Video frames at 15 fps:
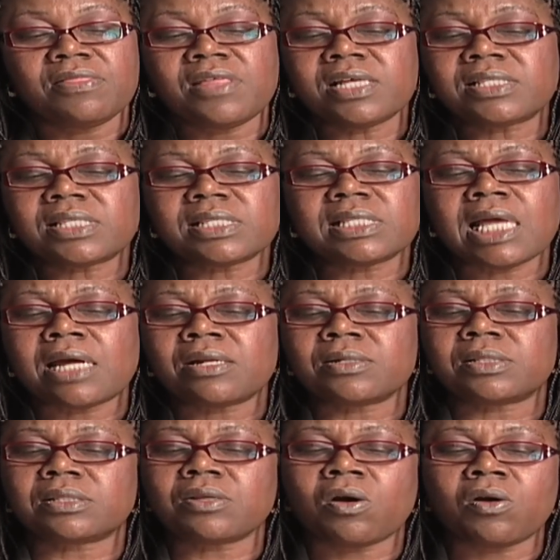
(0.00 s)
This is not a
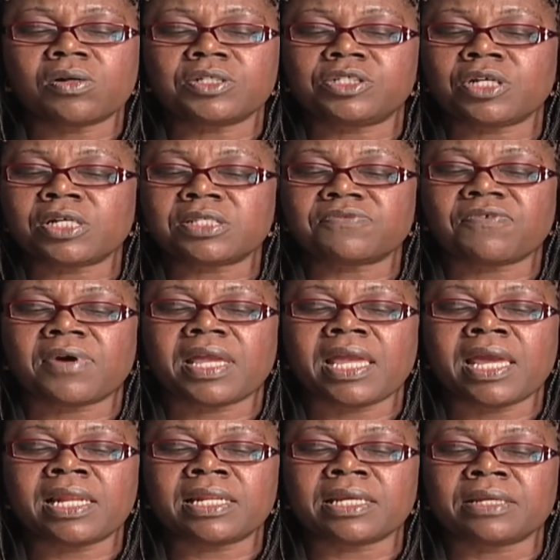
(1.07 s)
song just for
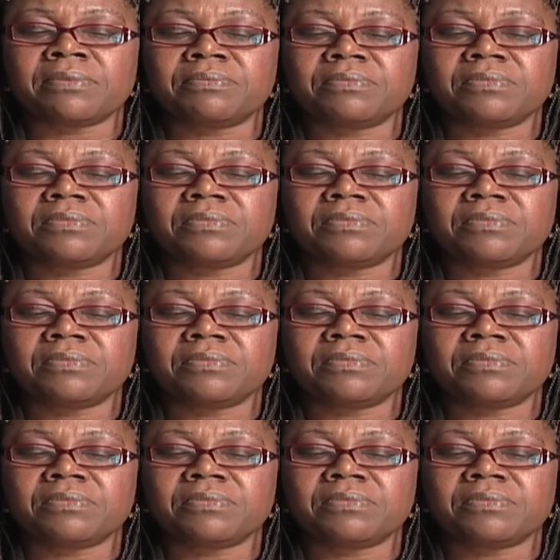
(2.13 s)
Ellen.